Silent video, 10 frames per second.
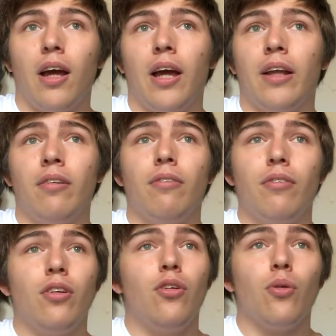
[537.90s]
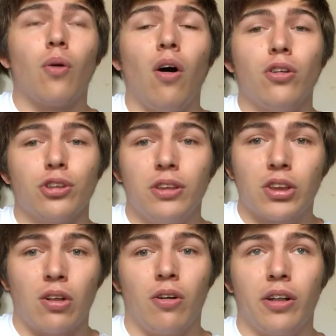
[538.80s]
And you're also
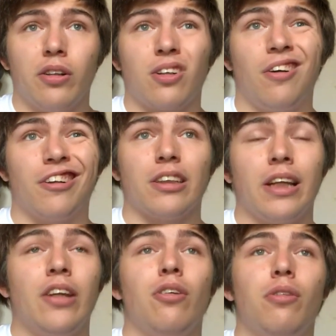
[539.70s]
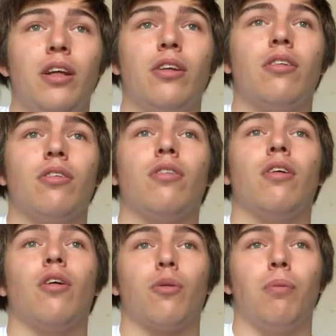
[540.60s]
discarding a card, and you need
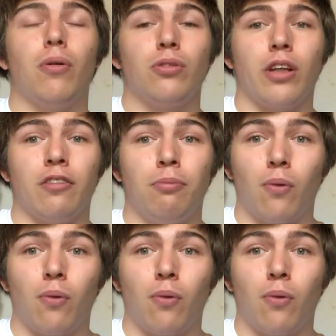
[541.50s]
your opponent to have